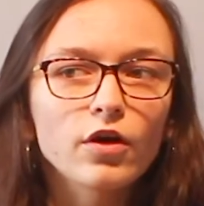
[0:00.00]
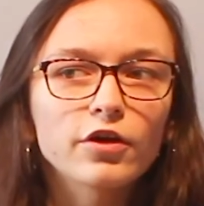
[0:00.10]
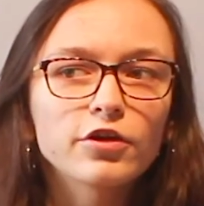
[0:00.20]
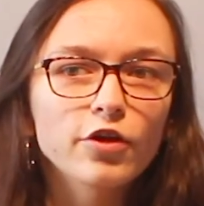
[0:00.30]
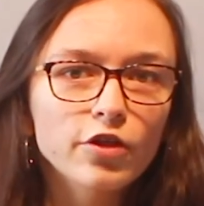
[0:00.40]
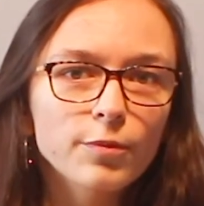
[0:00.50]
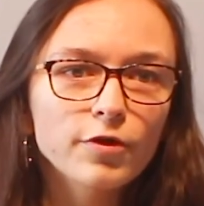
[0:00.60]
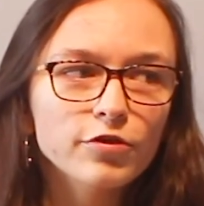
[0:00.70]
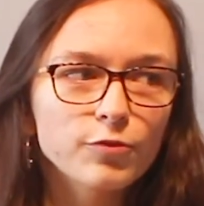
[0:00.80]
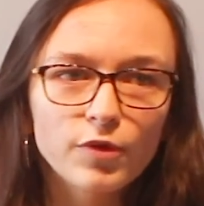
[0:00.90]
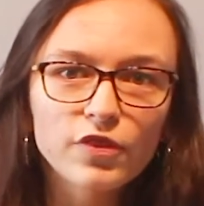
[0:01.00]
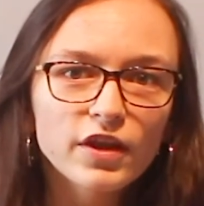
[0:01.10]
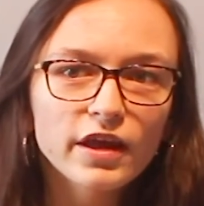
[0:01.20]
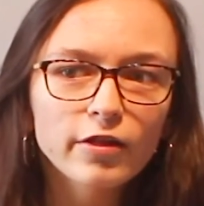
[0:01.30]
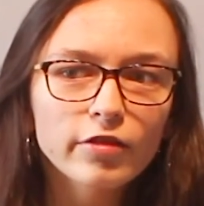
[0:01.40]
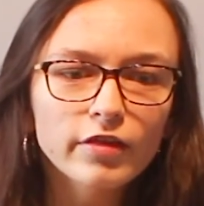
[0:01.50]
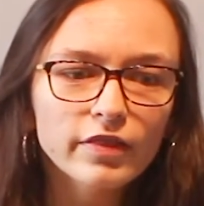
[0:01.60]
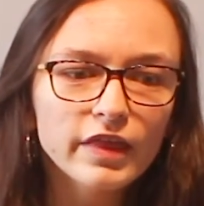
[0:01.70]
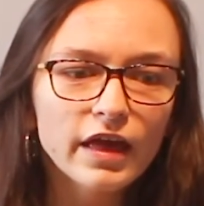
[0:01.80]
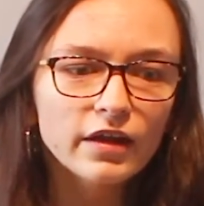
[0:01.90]
or you're the person with the nails
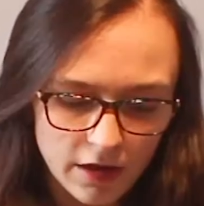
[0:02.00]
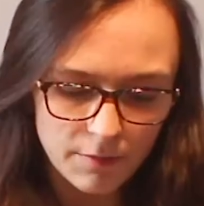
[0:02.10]
like that,